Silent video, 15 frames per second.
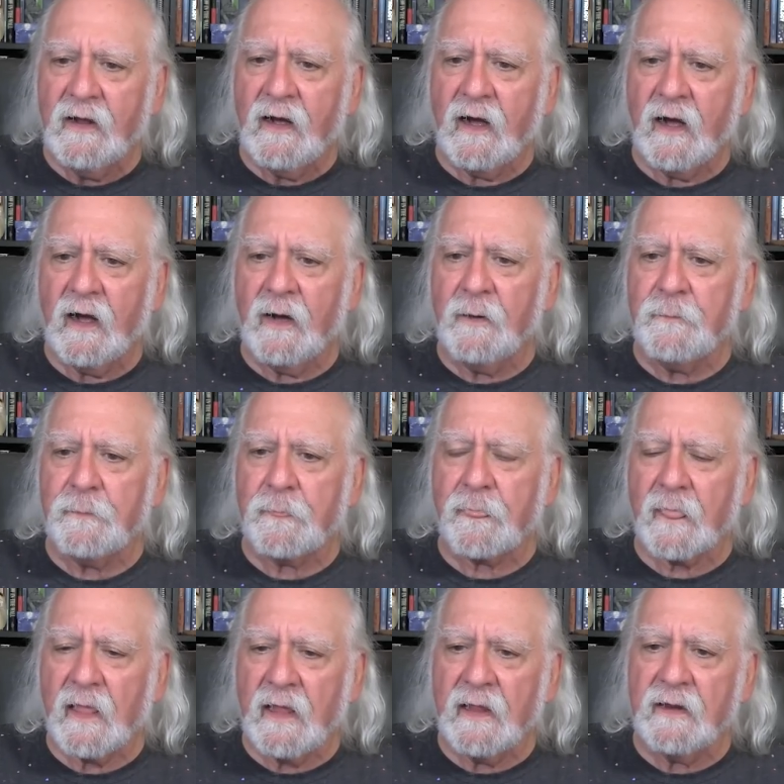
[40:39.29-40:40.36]
um,
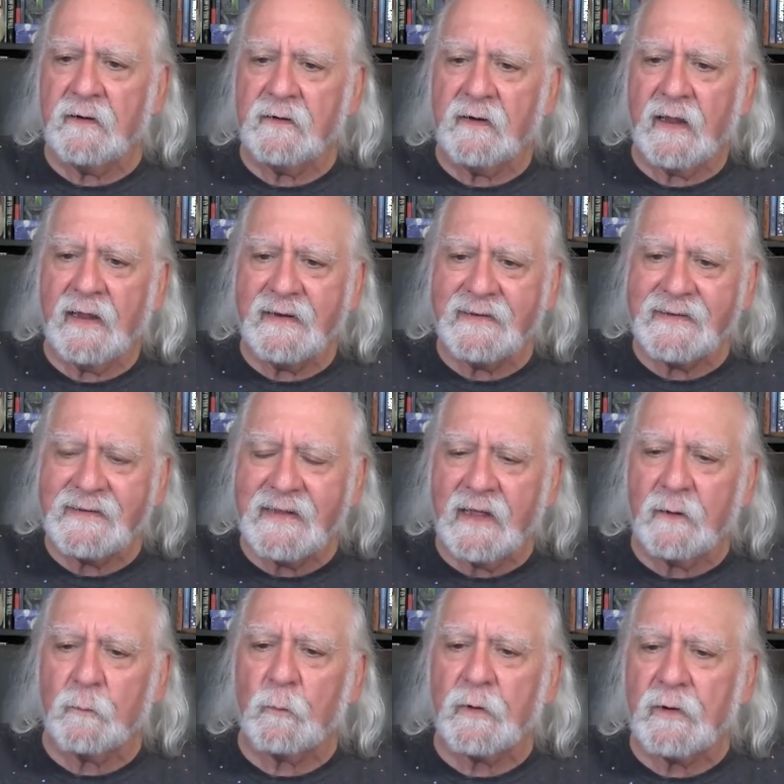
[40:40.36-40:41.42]
and and
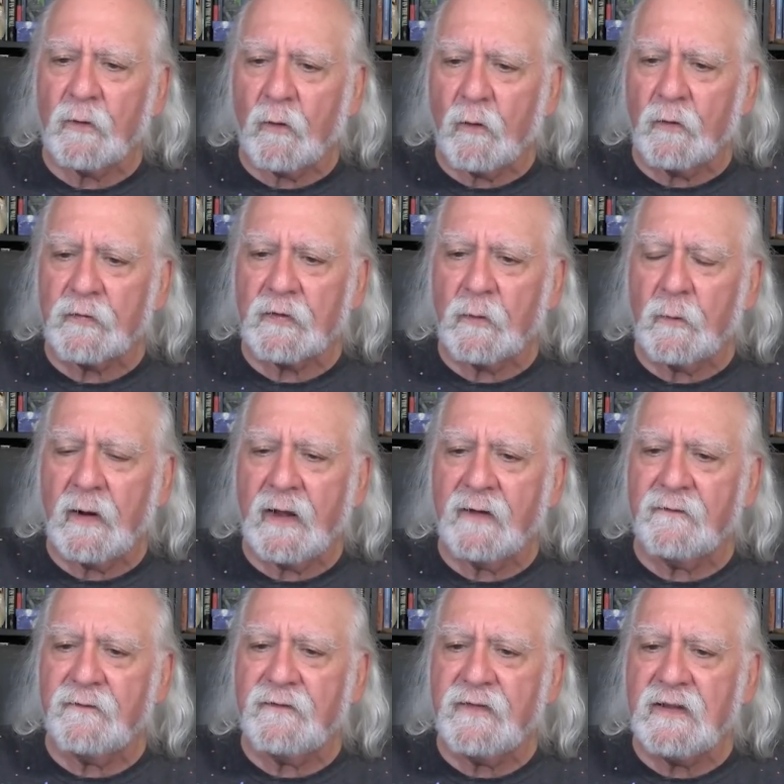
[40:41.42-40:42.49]
yet we also
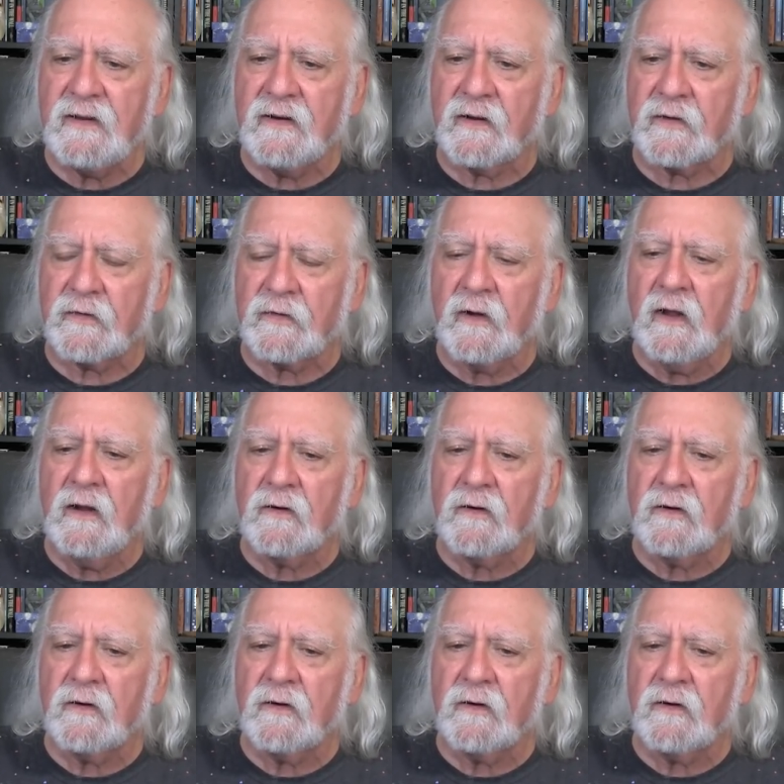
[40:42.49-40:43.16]
have Venus